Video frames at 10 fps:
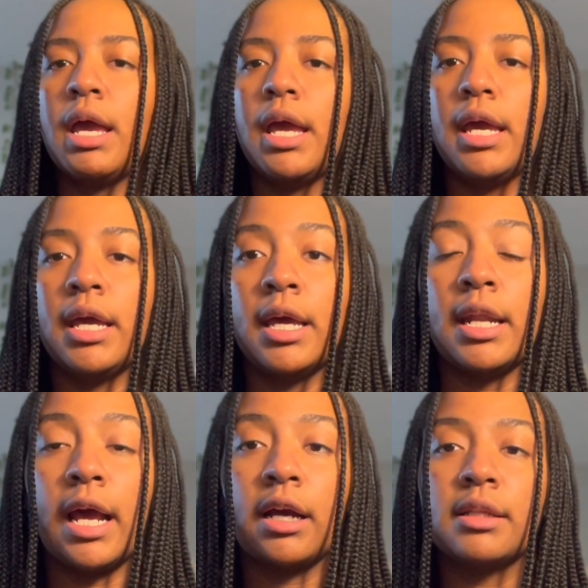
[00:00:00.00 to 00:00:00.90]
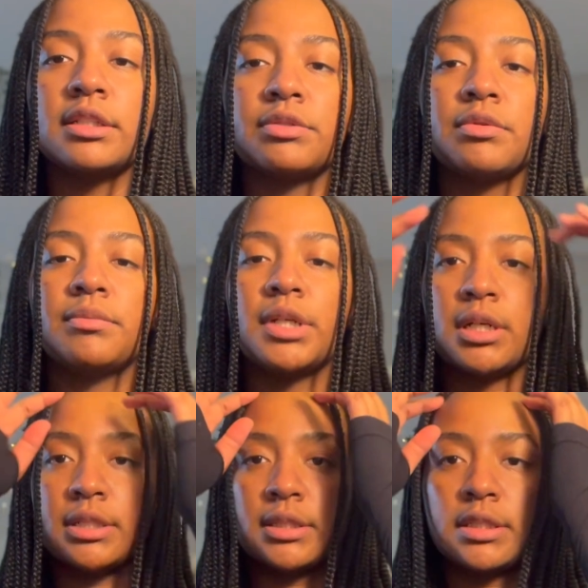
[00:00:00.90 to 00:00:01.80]
And I got this one
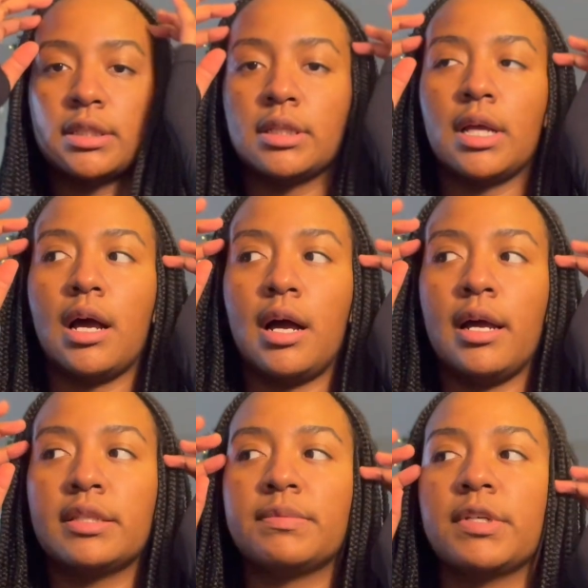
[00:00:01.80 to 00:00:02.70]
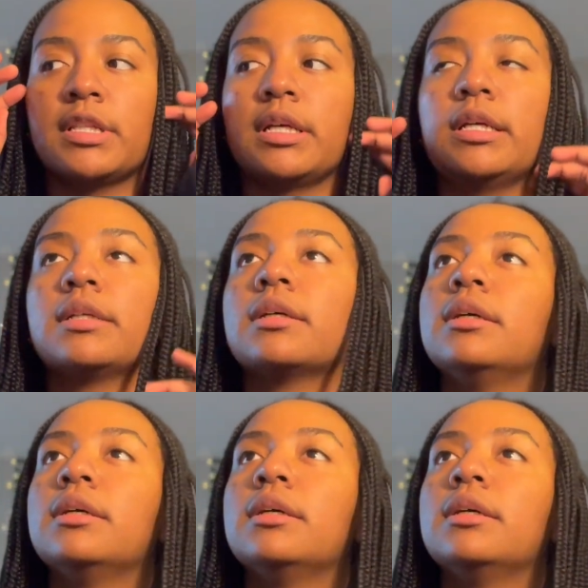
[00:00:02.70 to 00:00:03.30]
because I had spent like